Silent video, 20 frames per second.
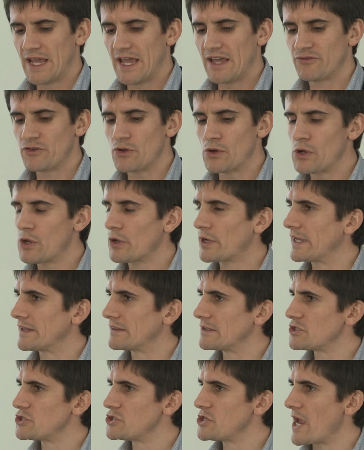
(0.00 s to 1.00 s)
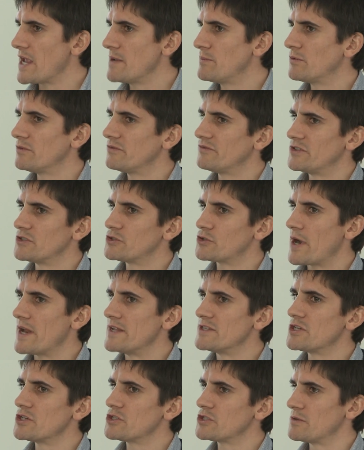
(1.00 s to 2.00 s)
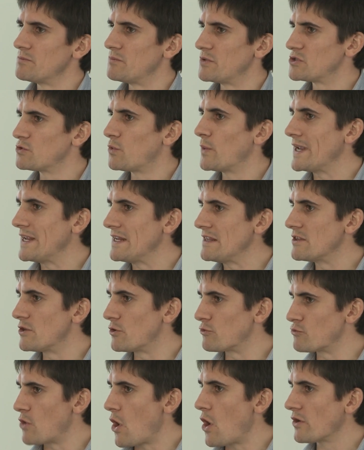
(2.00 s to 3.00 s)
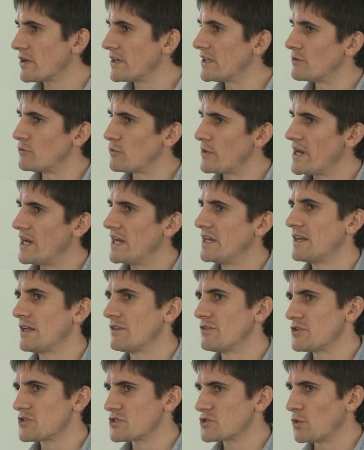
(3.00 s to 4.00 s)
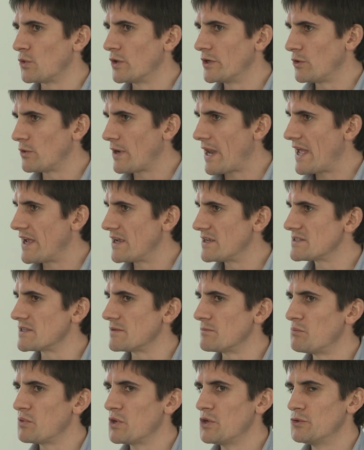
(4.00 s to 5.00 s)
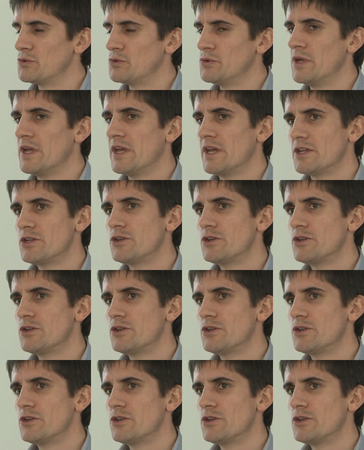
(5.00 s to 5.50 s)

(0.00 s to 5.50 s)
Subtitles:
If you look at the shape of the transition between the rock in red and the soil layers in blue,